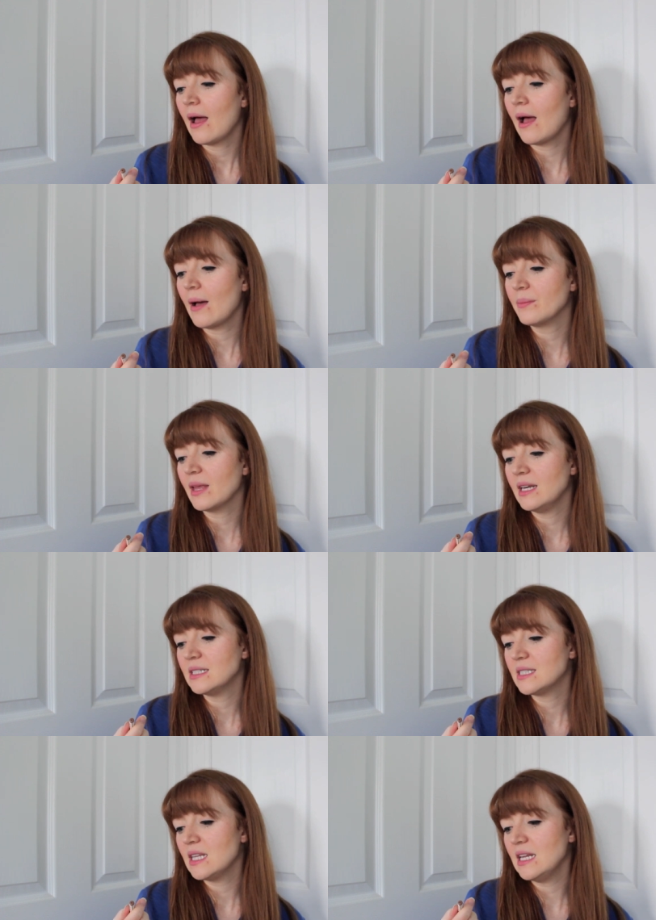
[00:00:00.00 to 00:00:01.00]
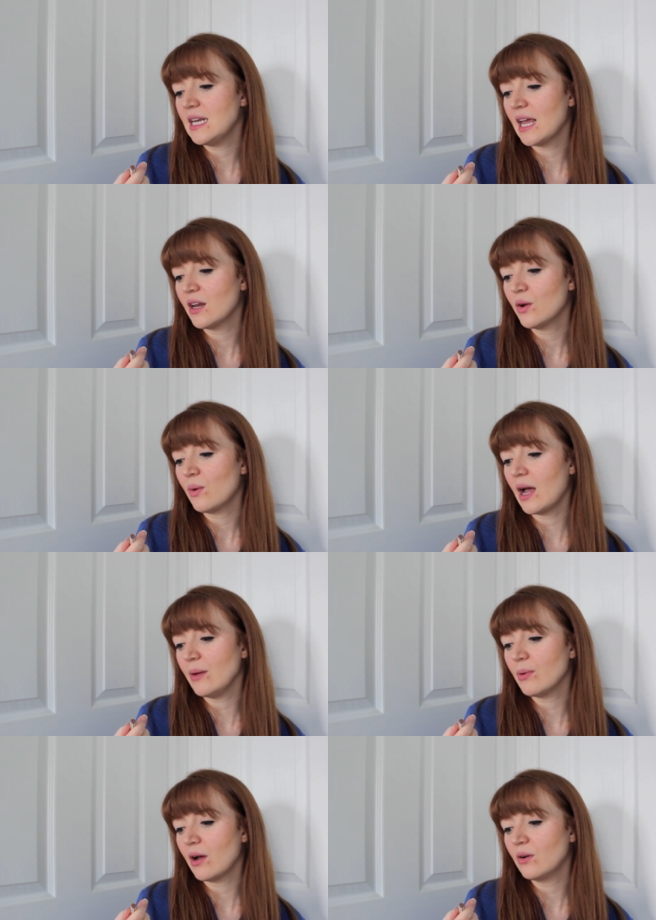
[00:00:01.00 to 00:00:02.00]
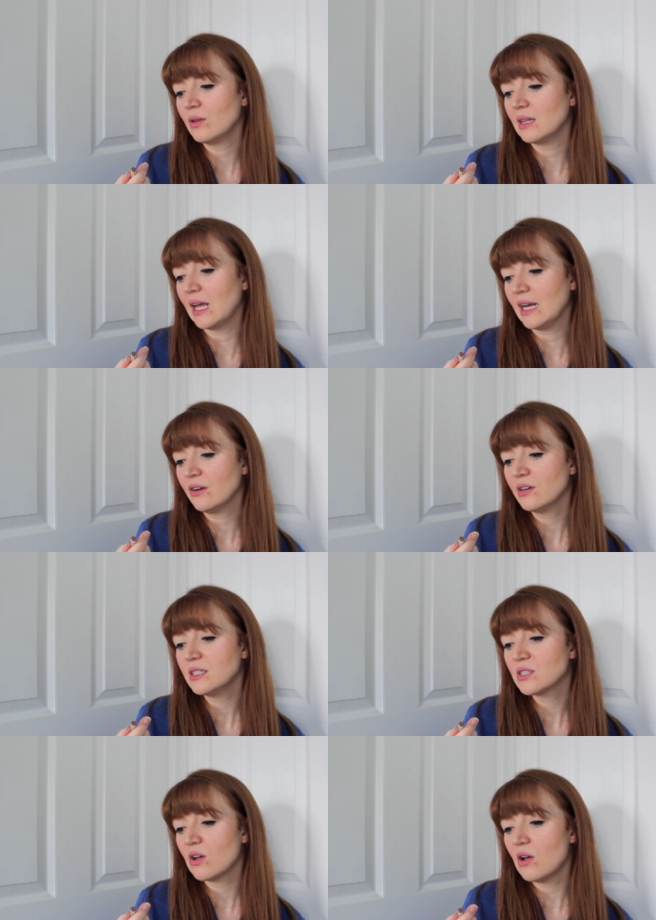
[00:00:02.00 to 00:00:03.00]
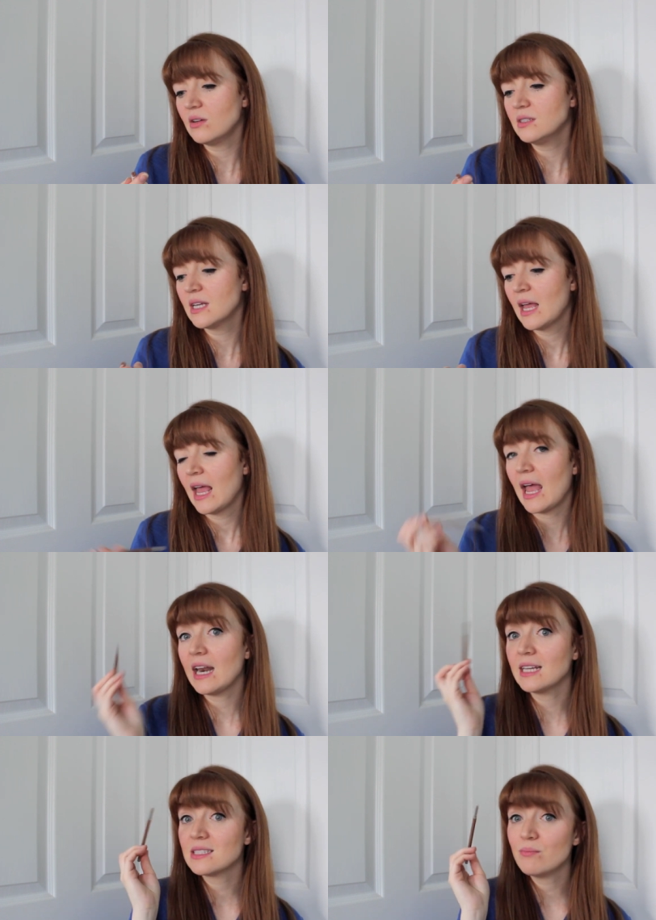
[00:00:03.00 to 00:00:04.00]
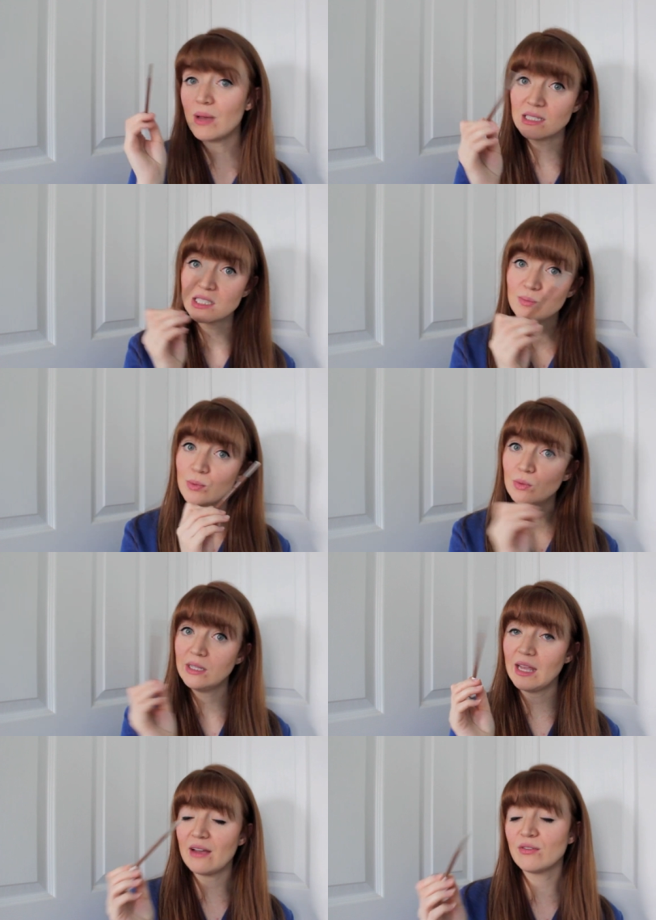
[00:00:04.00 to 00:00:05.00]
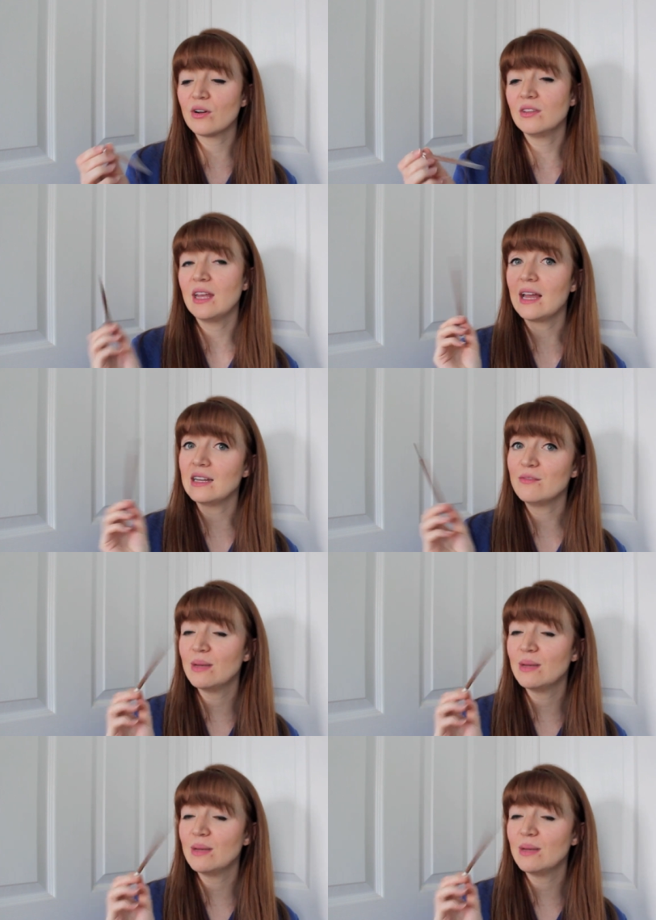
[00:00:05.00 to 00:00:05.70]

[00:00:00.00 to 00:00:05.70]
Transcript: And it's the Nano Eyebrow Liner, it's called, and has the best spoolie ever on the end.